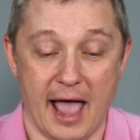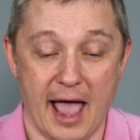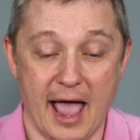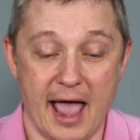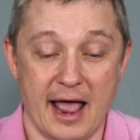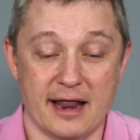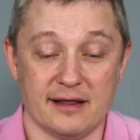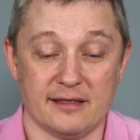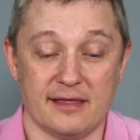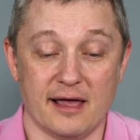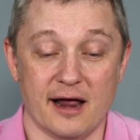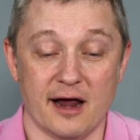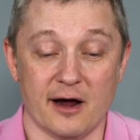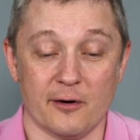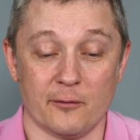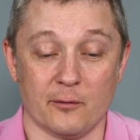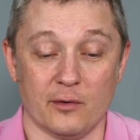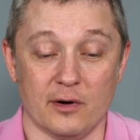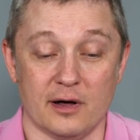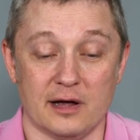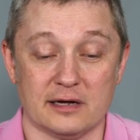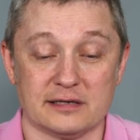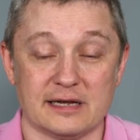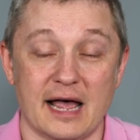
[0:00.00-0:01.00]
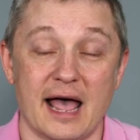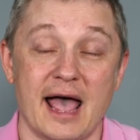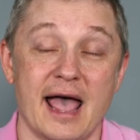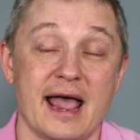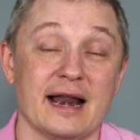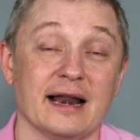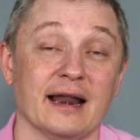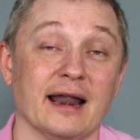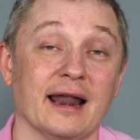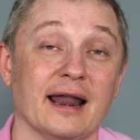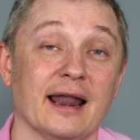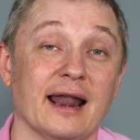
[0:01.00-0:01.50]
And there was
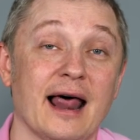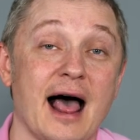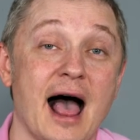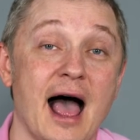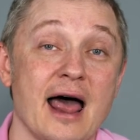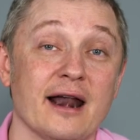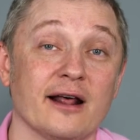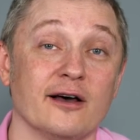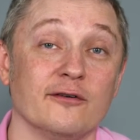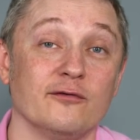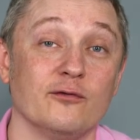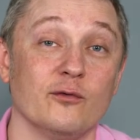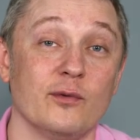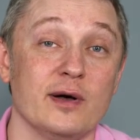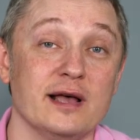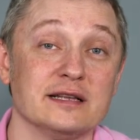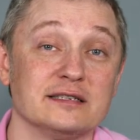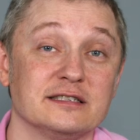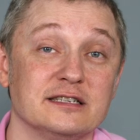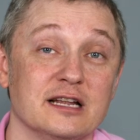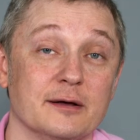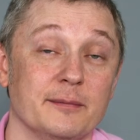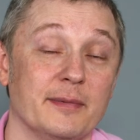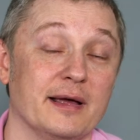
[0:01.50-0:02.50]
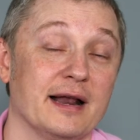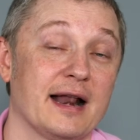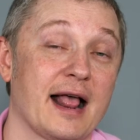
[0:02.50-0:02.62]
a lot of wisdom